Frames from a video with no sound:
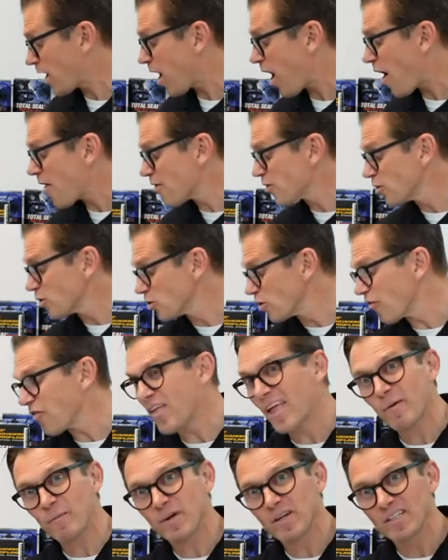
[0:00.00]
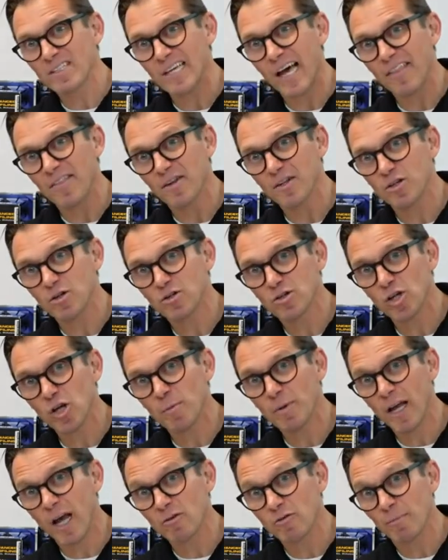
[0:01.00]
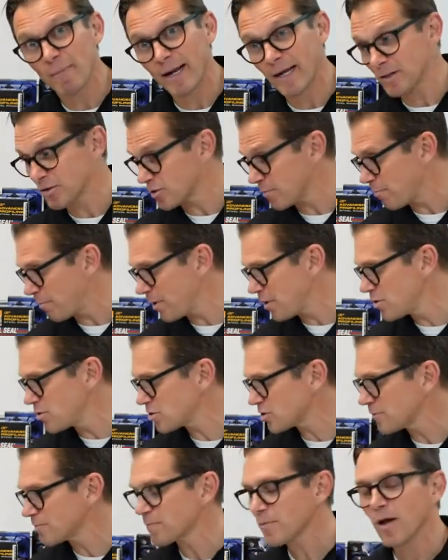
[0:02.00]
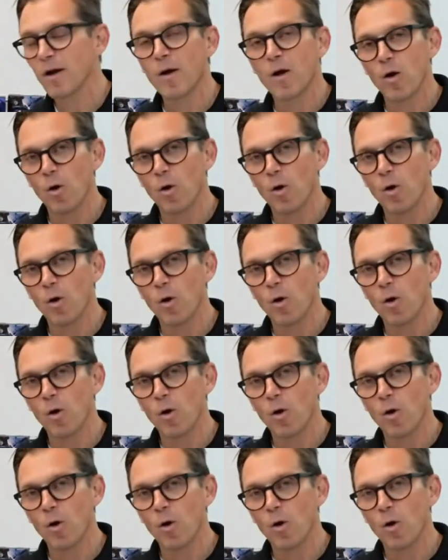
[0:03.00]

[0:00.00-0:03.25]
One other little thing we decided to do too, because we're making some boost,